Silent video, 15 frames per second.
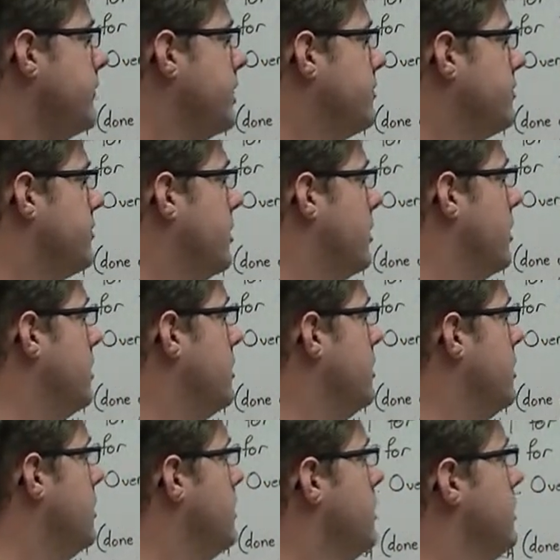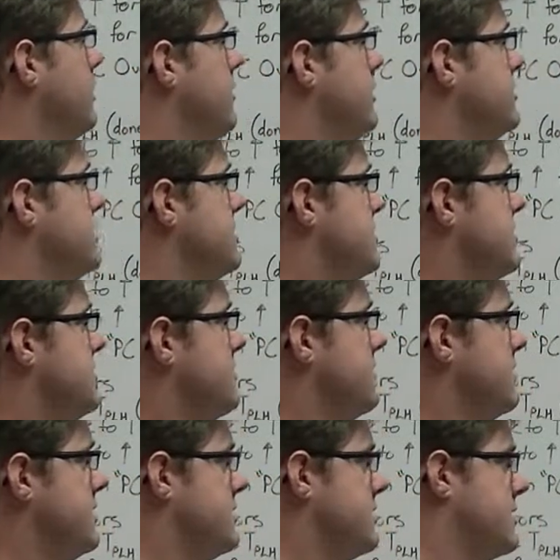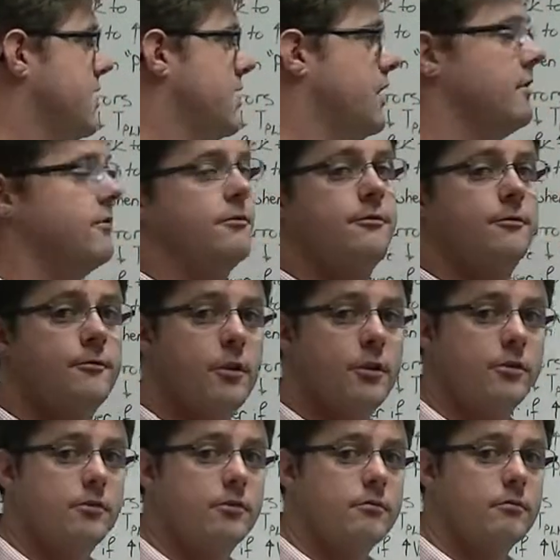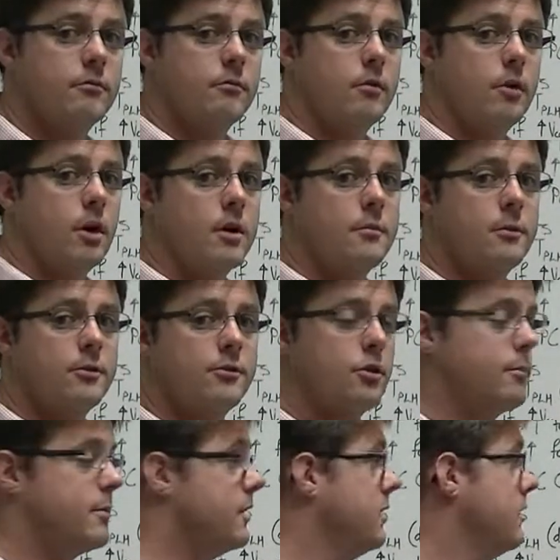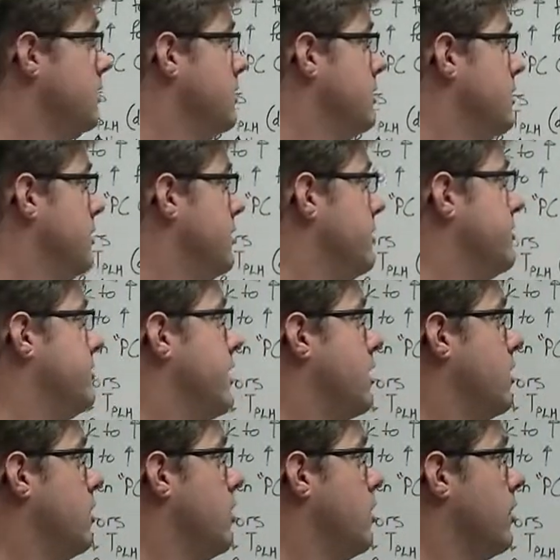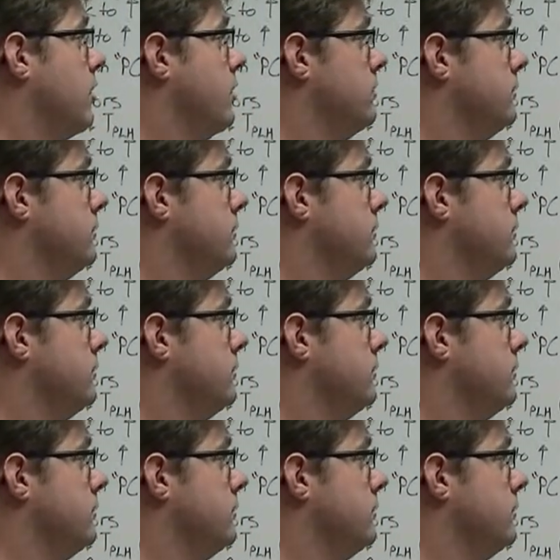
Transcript: So this instance, this first item at the top here, this is our clock